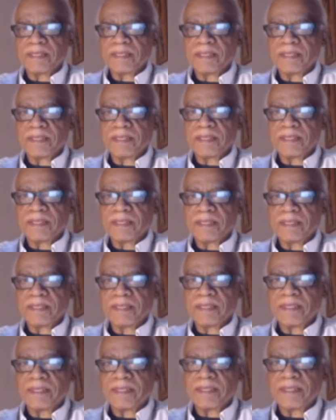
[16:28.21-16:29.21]
Then you can
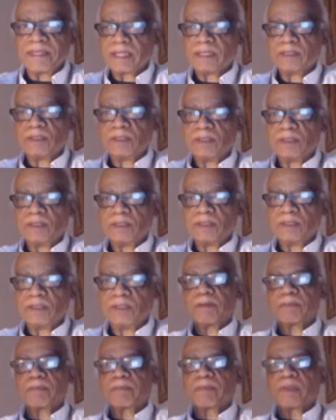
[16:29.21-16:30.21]
come back and you
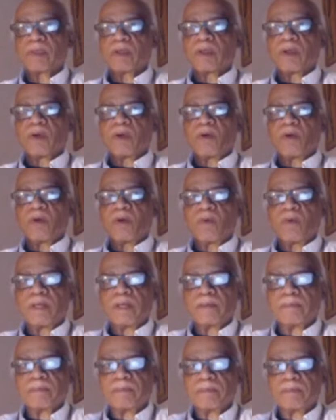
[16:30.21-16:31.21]
say,
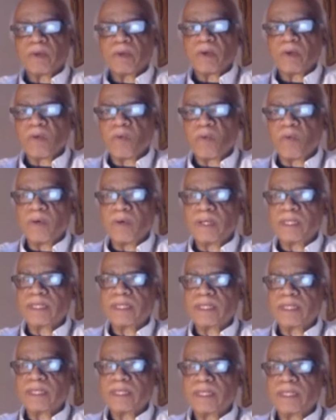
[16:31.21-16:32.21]
well,
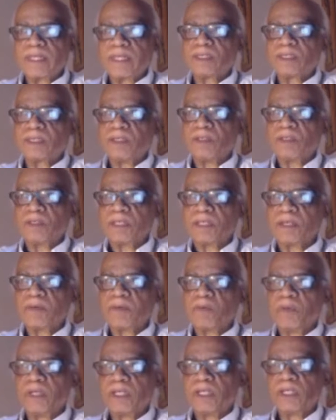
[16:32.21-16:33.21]
what things do you
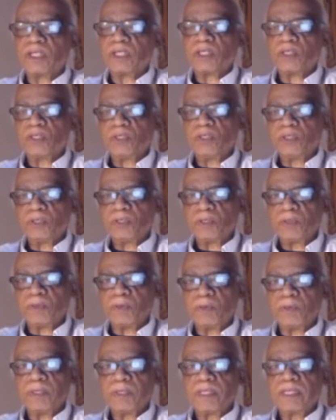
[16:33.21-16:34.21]
think we can
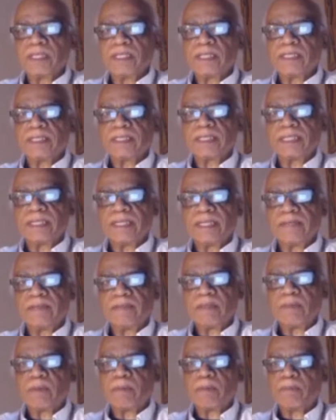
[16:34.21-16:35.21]
do to
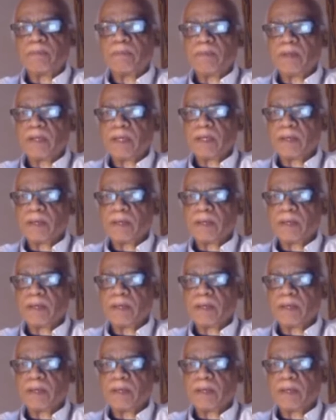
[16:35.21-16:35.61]
give them